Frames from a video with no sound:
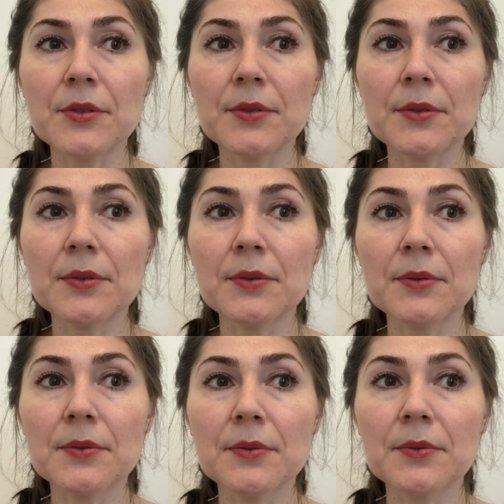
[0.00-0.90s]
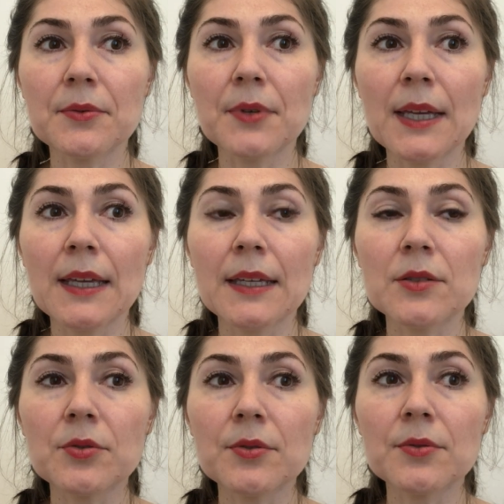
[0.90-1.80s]

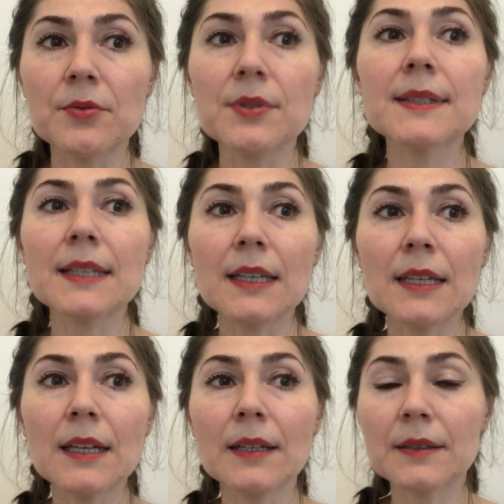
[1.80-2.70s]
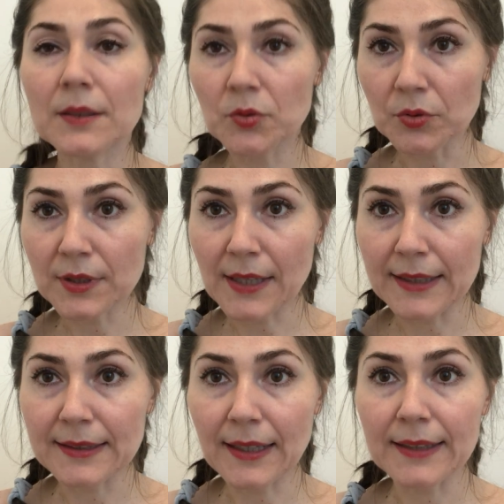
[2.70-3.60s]
to see the good
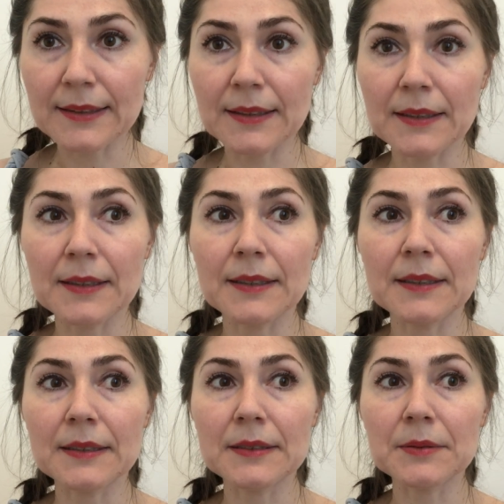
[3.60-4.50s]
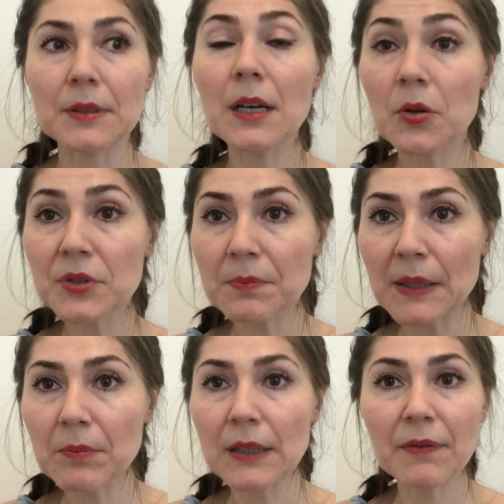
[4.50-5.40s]
that close
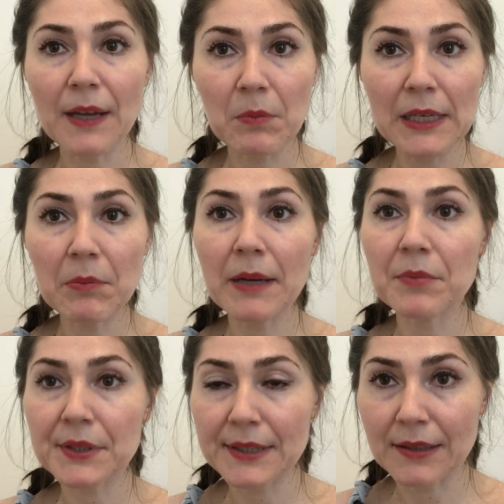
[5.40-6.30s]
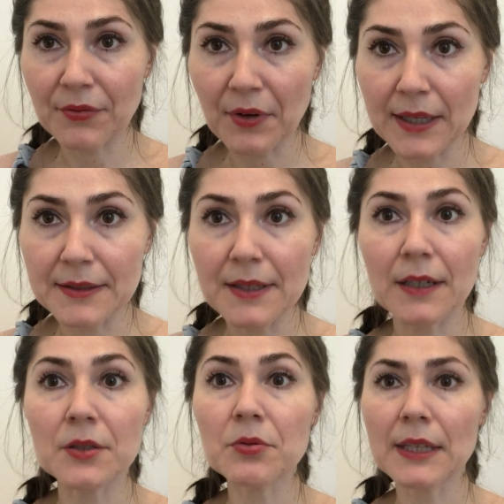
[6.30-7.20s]
people, family members and friends
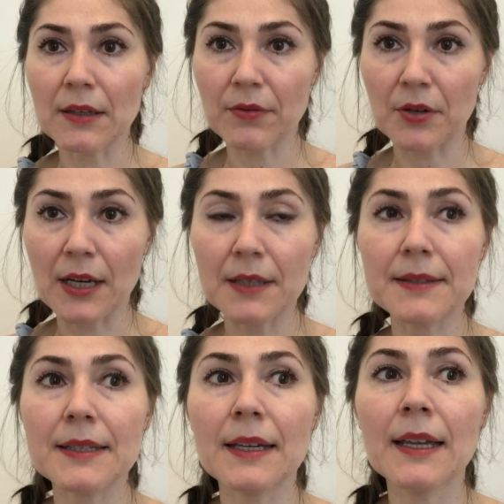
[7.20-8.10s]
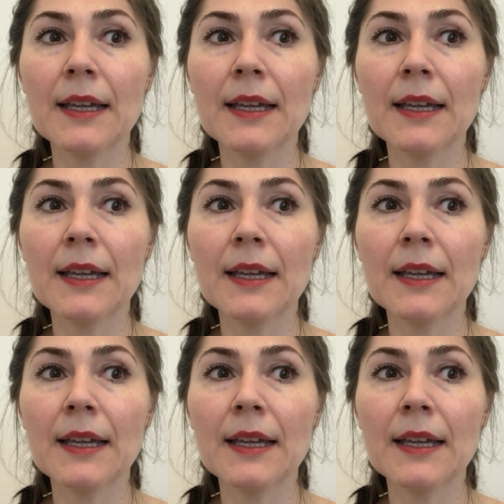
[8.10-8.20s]
are doing for us.